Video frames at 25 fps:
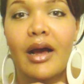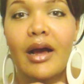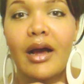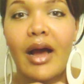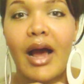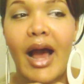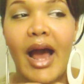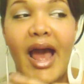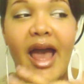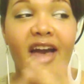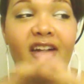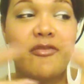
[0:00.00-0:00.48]

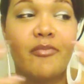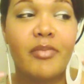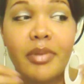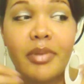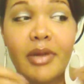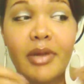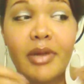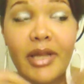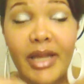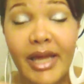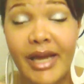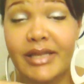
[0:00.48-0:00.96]
I have been
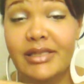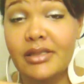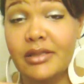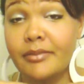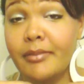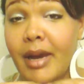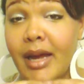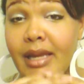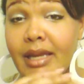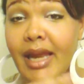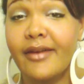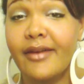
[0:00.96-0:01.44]
blessed in
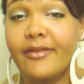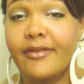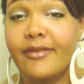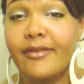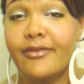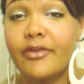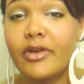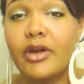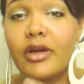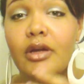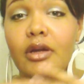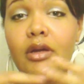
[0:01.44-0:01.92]
my life
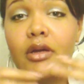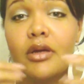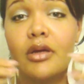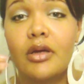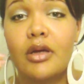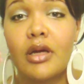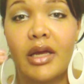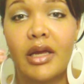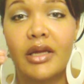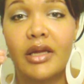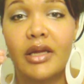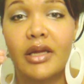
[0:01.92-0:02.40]

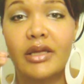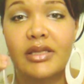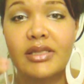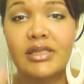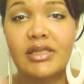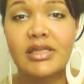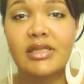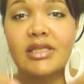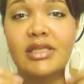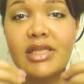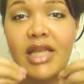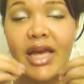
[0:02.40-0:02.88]
in the
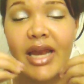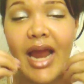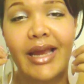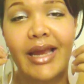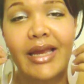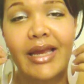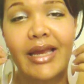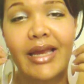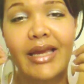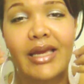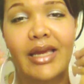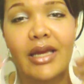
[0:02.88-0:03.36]
sense that
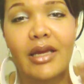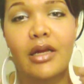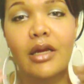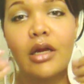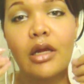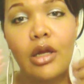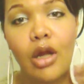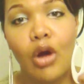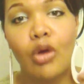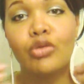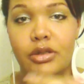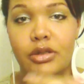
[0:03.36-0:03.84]
I get
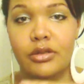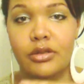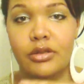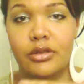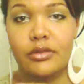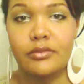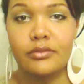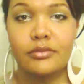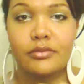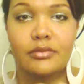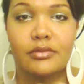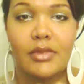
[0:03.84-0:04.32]
closure.
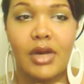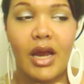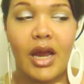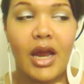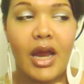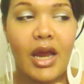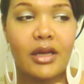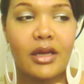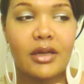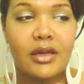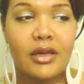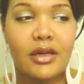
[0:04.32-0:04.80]

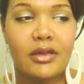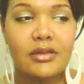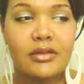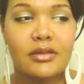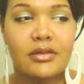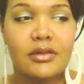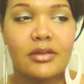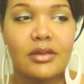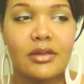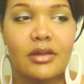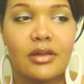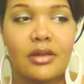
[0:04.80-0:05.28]
And
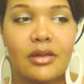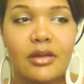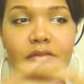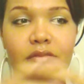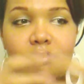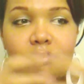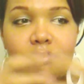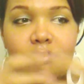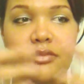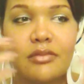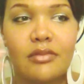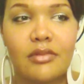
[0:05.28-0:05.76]

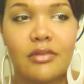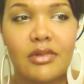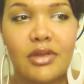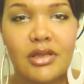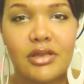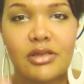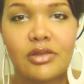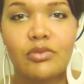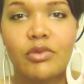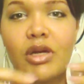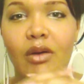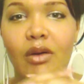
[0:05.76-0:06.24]

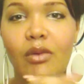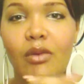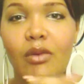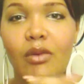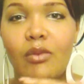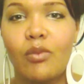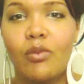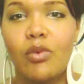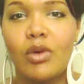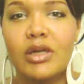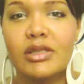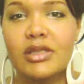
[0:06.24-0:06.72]
this week
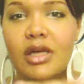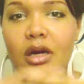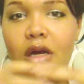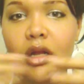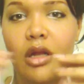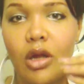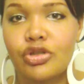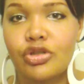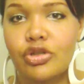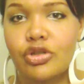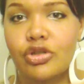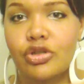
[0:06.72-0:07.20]
was a
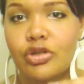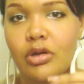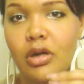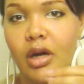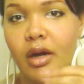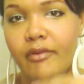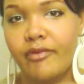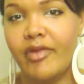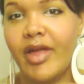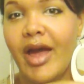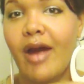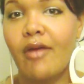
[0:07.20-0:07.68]
closure
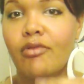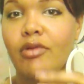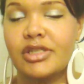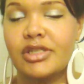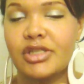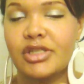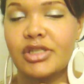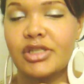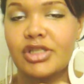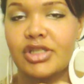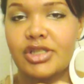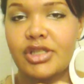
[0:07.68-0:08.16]
of that
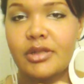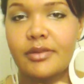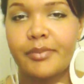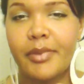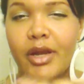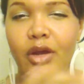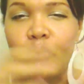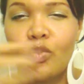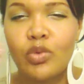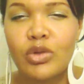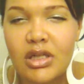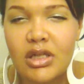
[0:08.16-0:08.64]
relationship.
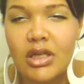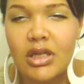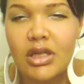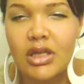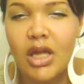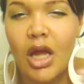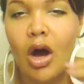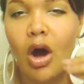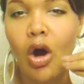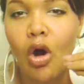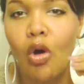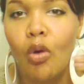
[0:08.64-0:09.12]
It was still
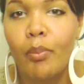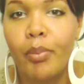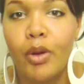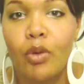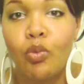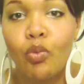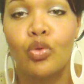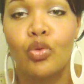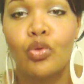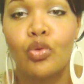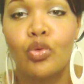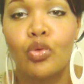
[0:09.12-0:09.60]
an open
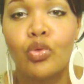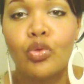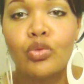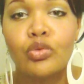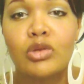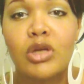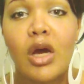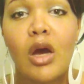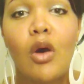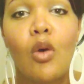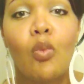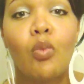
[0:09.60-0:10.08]
wound
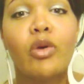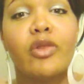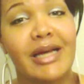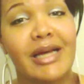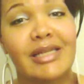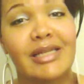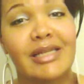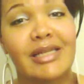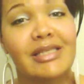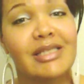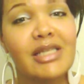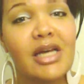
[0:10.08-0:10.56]
within
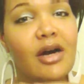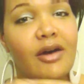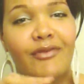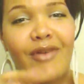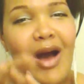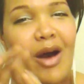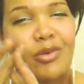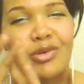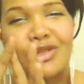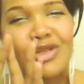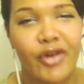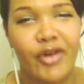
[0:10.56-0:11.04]
myself. I
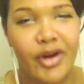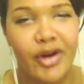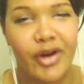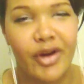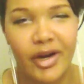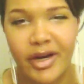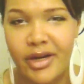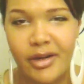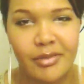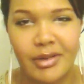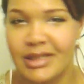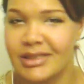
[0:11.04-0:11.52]
was over
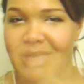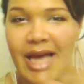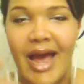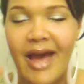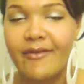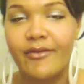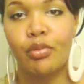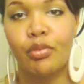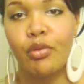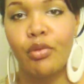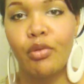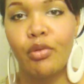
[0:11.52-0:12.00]
him because I have
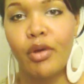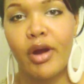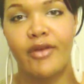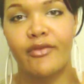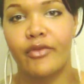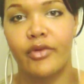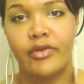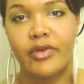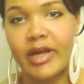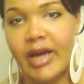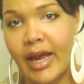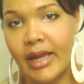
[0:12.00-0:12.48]
a new
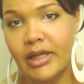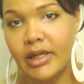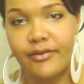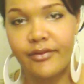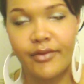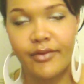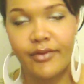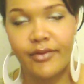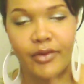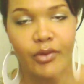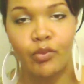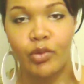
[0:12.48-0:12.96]
boyfriend that I
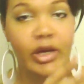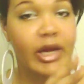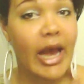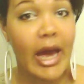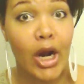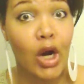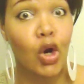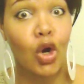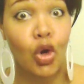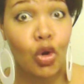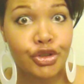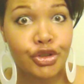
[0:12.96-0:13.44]
love and we got
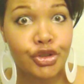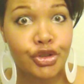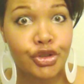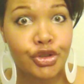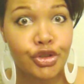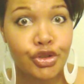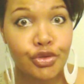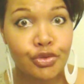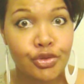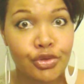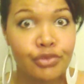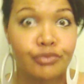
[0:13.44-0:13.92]
our own
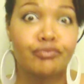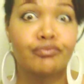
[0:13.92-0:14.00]
issues.